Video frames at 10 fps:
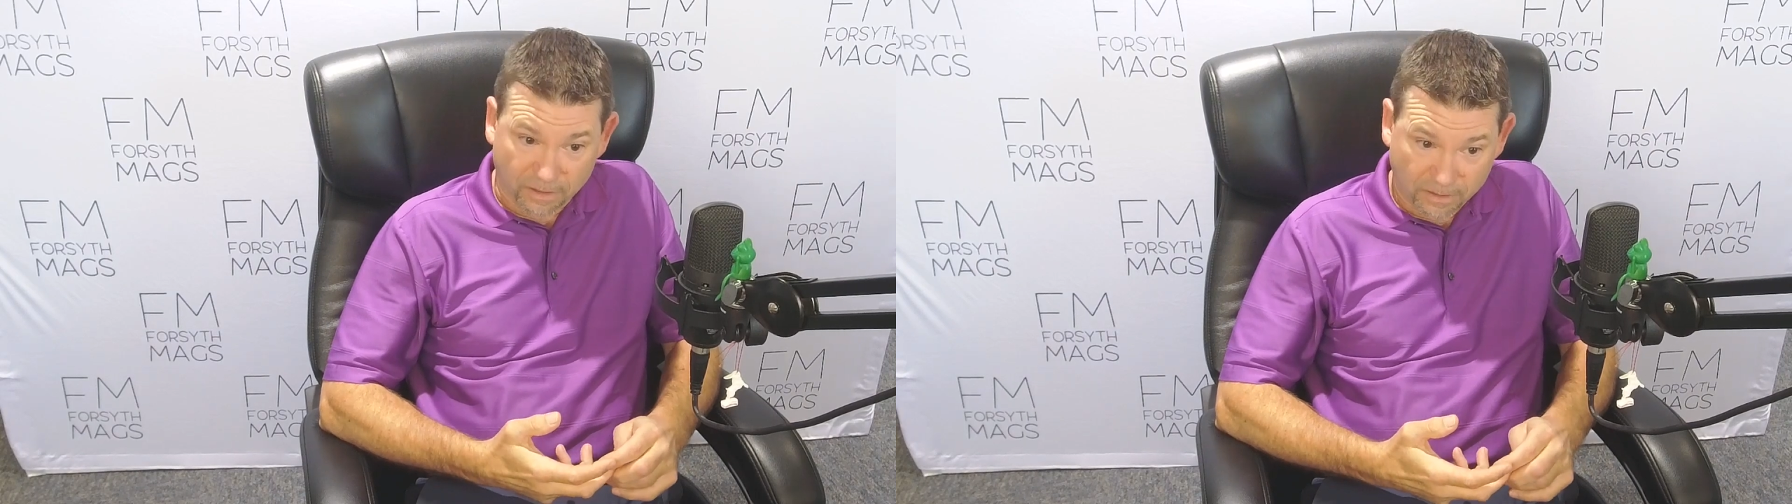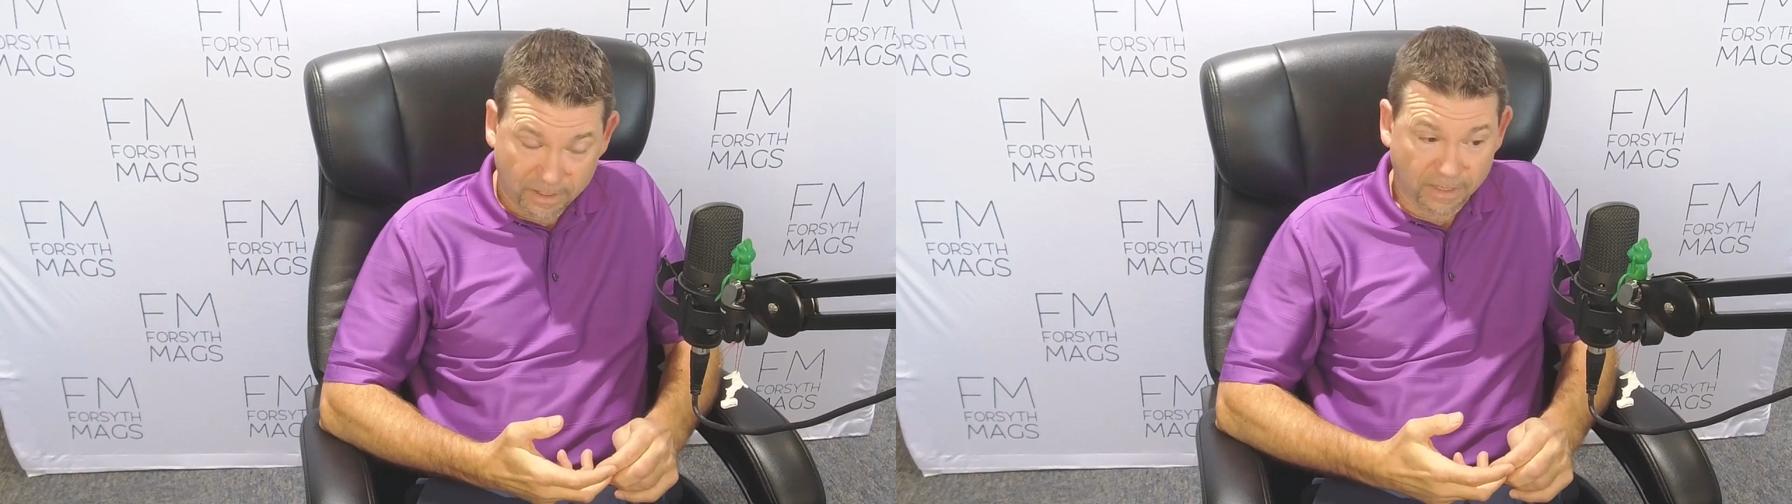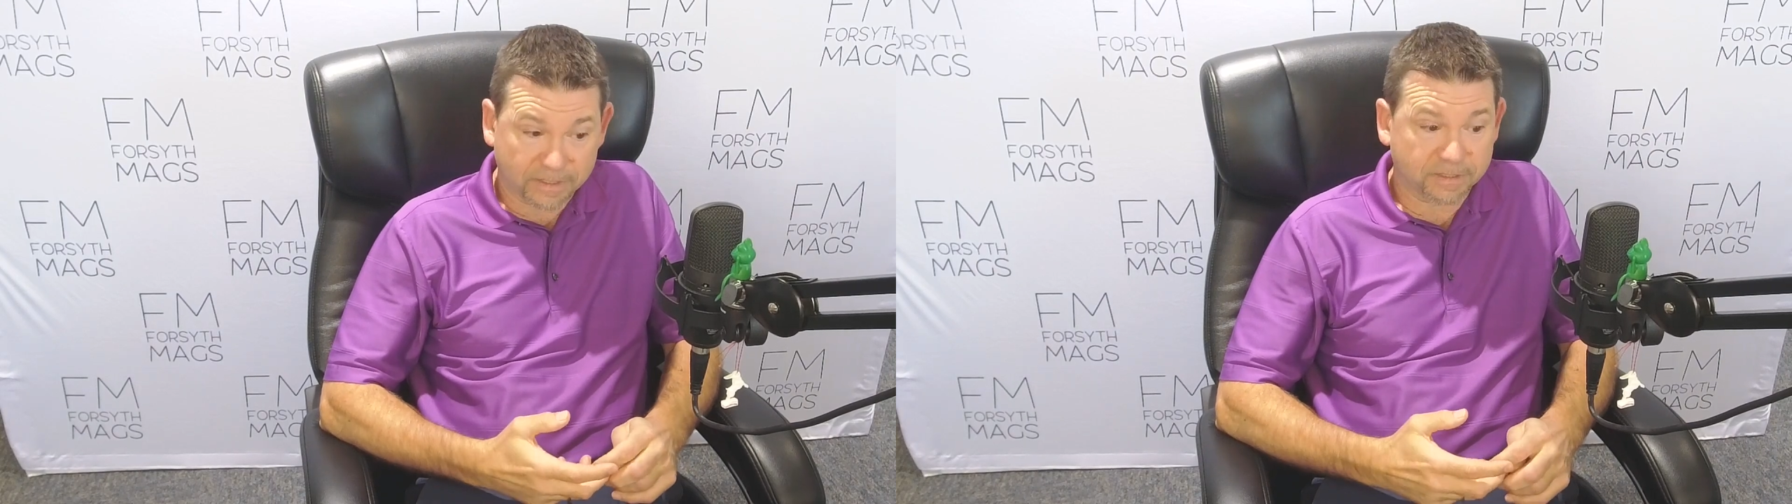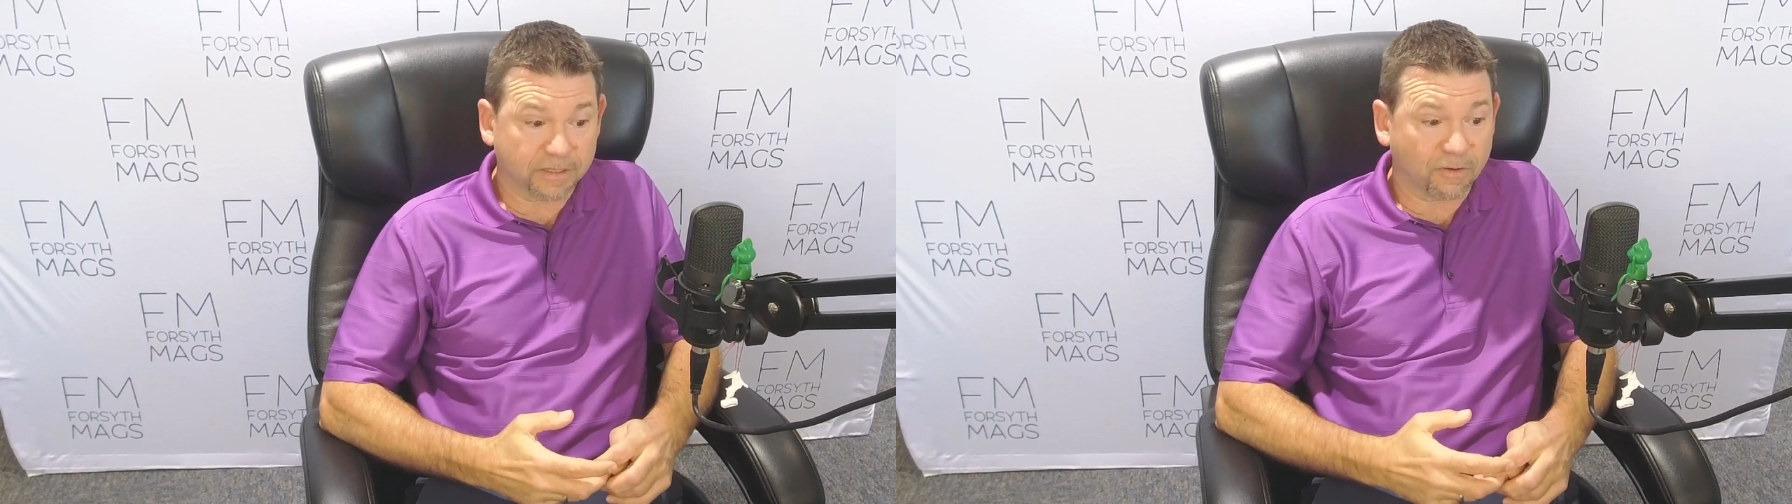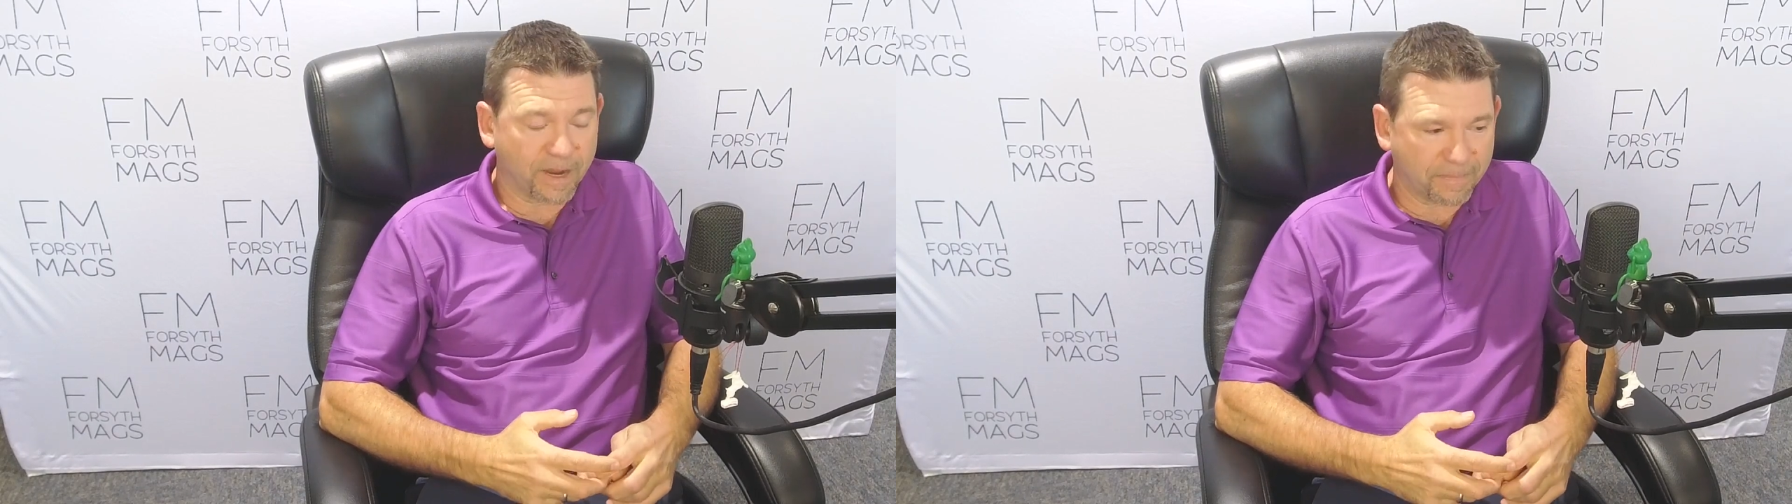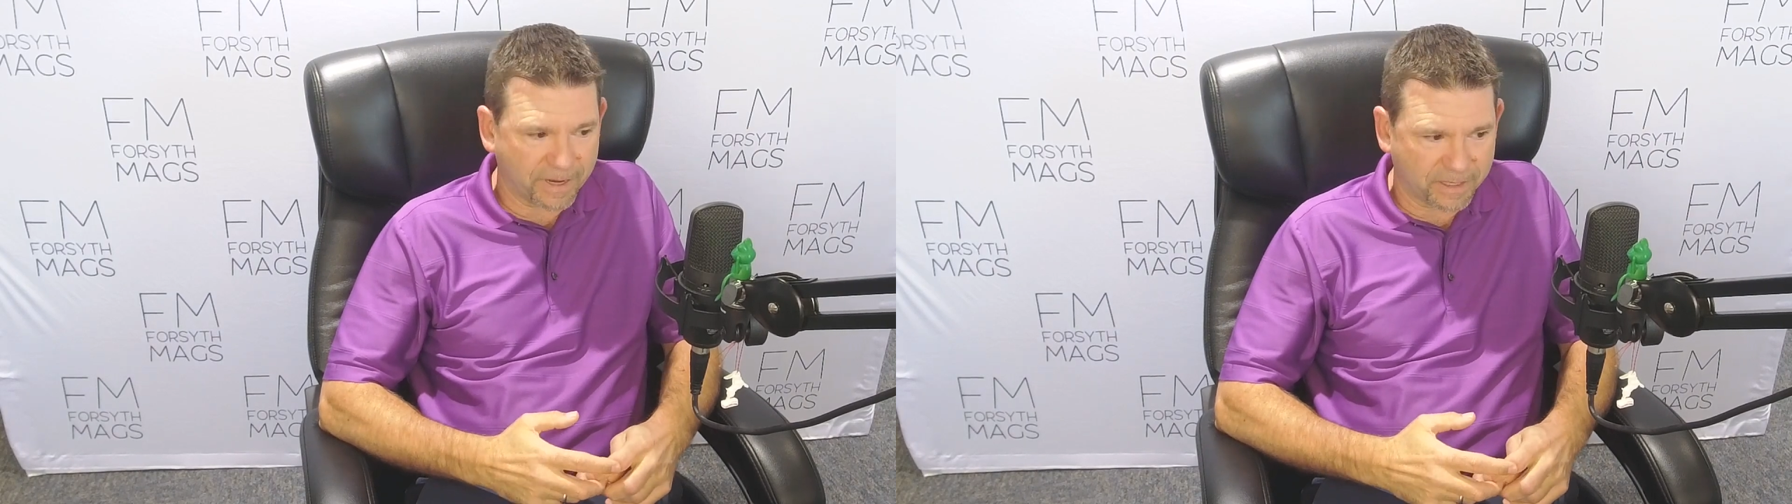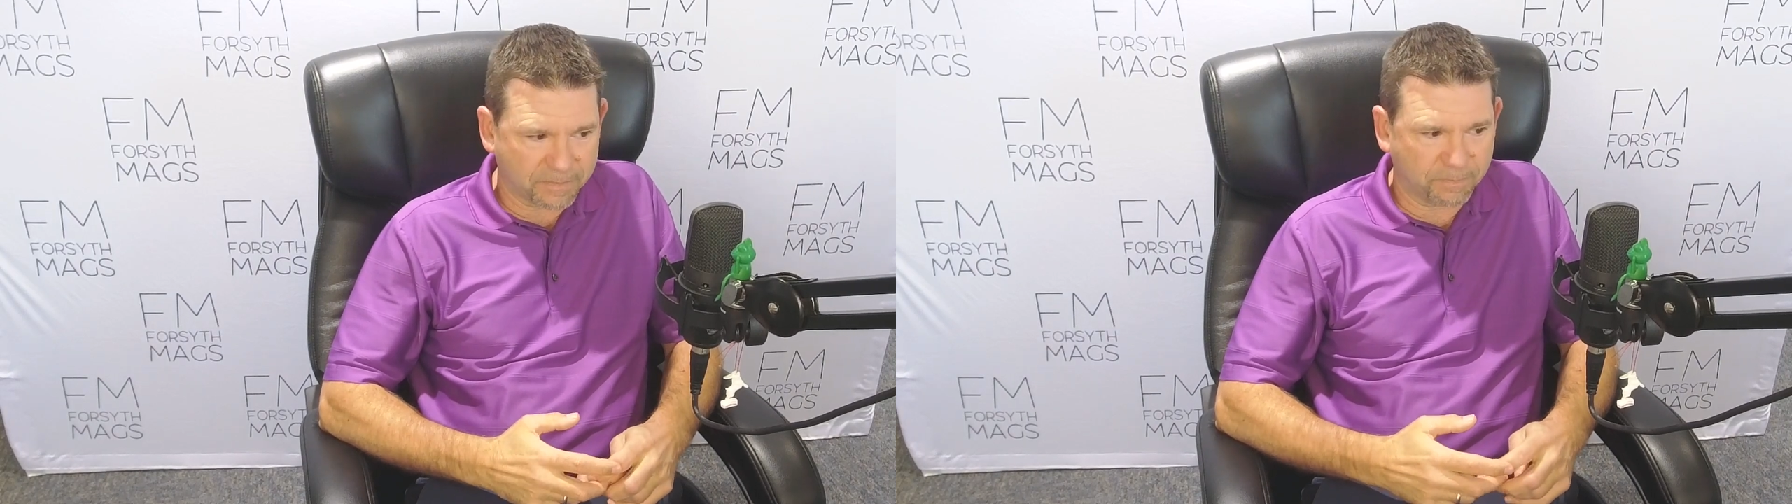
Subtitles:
Yes, the crab cakes